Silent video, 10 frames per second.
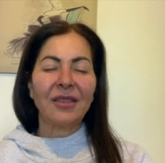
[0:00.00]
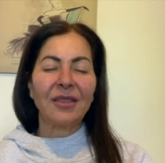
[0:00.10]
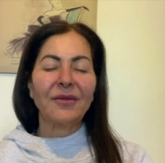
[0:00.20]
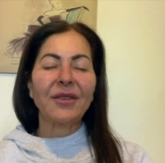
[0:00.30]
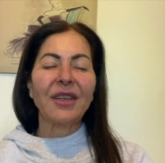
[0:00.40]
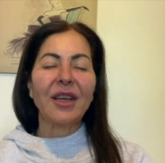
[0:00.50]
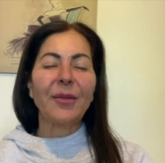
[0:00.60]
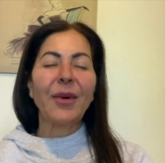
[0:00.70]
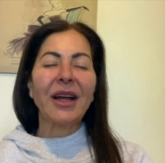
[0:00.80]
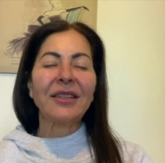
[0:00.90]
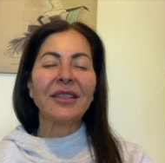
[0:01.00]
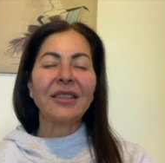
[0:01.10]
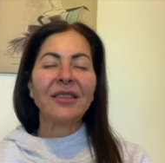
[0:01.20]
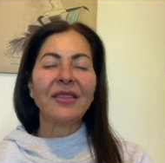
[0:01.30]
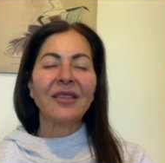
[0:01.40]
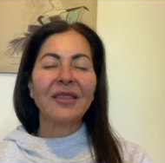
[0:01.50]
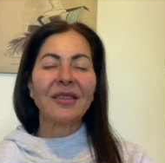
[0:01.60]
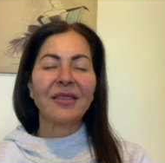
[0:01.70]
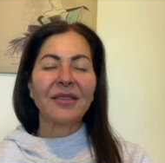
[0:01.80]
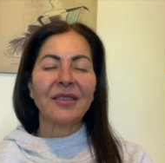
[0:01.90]
for the
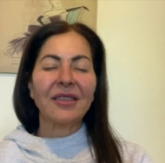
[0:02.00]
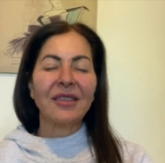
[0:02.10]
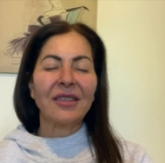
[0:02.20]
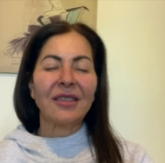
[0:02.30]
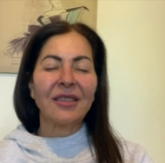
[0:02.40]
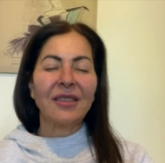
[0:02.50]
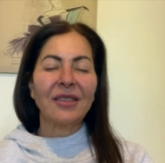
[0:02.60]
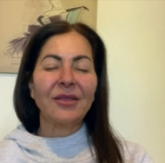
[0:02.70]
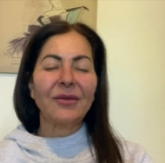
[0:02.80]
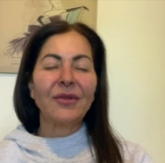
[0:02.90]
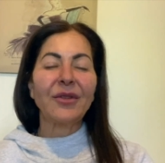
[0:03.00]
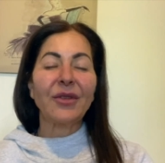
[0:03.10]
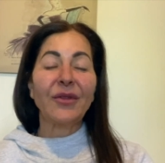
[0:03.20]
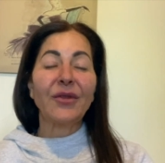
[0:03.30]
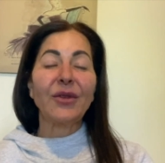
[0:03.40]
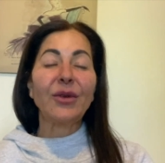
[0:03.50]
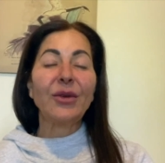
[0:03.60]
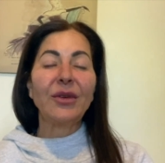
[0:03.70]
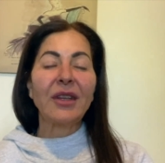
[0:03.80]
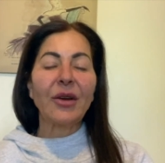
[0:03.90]
abundance, for the
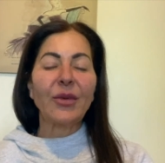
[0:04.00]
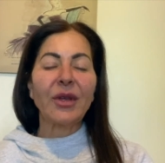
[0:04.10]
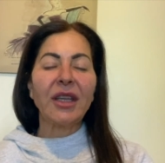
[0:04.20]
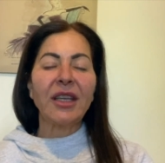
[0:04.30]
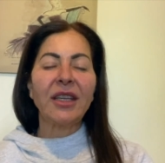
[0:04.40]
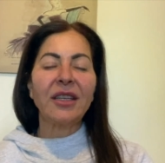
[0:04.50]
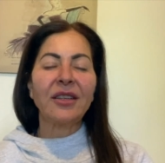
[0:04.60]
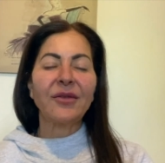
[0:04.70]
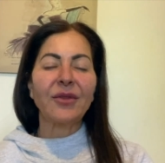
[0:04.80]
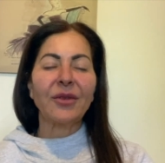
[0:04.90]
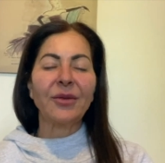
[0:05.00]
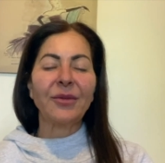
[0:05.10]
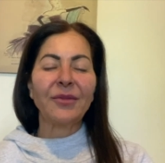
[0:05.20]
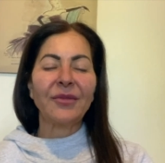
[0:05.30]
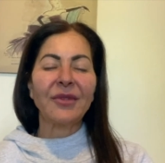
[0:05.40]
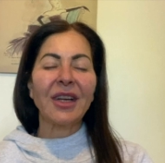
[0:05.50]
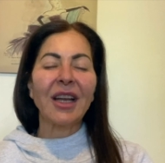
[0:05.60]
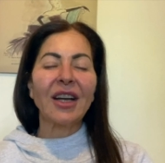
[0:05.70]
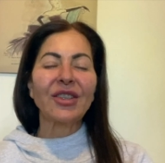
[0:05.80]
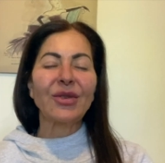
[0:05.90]
food that we eat, for the
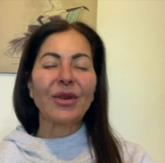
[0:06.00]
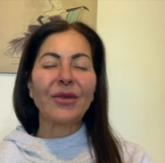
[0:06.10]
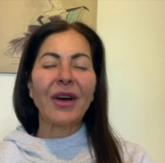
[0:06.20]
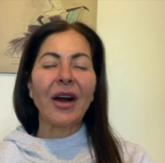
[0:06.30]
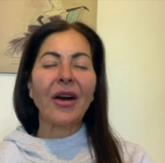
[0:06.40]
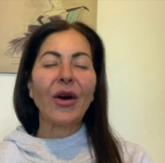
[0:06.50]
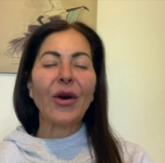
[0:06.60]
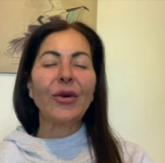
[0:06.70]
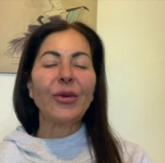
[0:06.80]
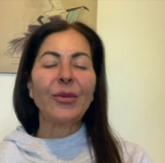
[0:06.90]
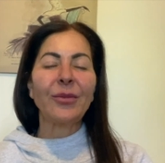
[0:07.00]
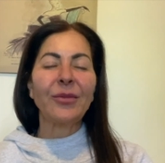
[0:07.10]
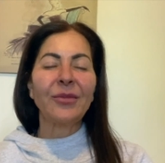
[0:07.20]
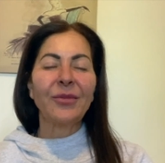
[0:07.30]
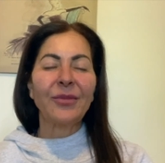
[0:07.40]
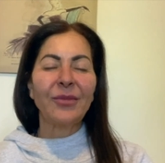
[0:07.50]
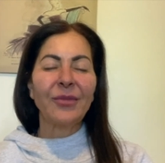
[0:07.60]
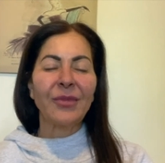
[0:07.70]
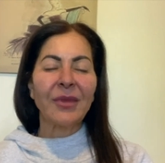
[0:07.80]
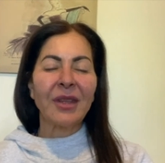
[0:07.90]
luxury of our
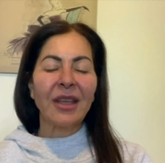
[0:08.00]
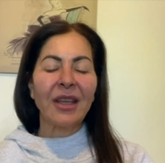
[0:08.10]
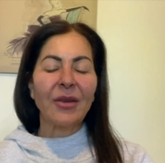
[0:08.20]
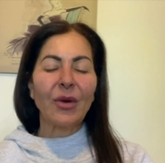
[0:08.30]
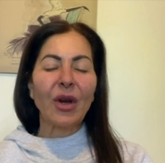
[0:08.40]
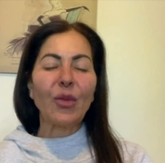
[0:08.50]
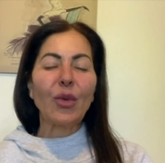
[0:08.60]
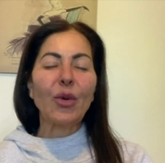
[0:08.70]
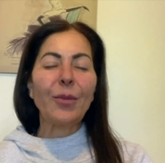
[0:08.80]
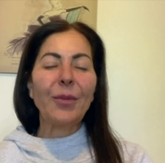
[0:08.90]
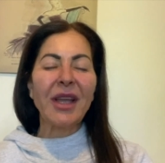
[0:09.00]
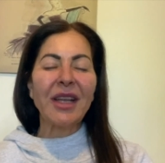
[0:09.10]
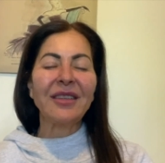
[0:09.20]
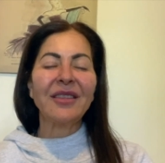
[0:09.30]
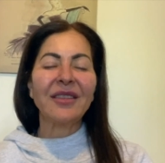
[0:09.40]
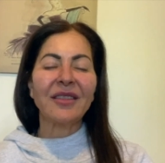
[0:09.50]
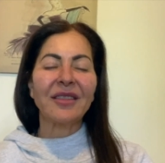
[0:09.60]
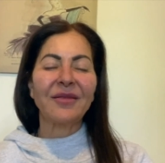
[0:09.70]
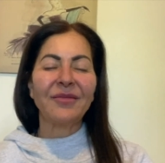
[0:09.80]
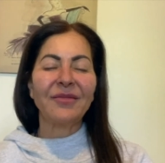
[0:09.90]
home, our warm beds,
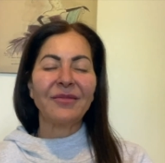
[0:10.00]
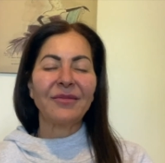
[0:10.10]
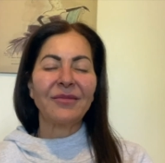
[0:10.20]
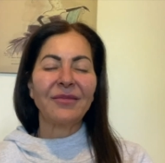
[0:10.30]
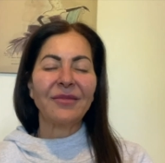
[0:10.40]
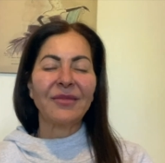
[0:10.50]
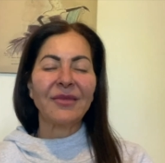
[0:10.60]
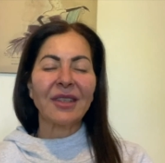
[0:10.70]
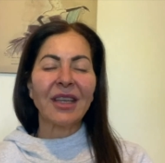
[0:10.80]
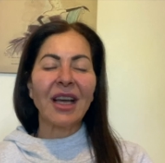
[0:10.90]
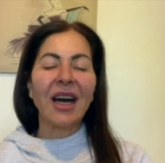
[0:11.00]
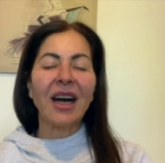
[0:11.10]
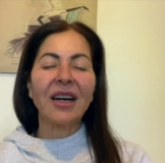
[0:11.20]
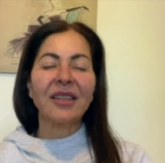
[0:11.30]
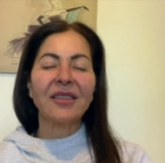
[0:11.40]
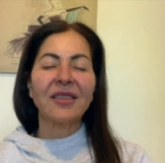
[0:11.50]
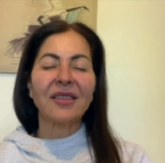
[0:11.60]
the cars.